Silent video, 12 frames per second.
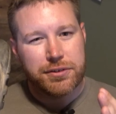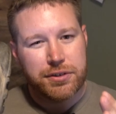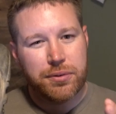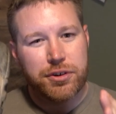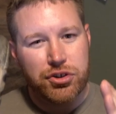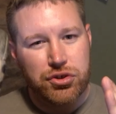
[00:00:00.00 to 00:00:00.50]

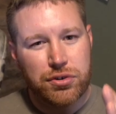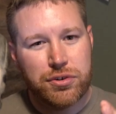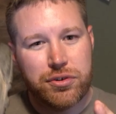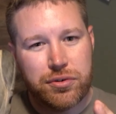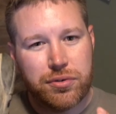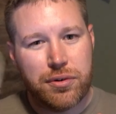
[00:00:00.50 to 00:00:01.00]
So it should
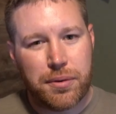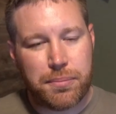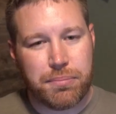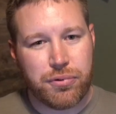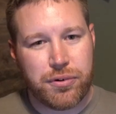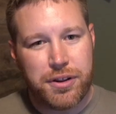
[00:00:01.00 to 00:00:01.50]
do
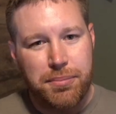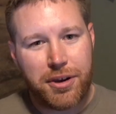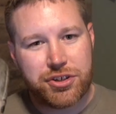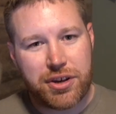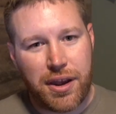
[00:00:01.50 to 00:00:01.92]
pretty much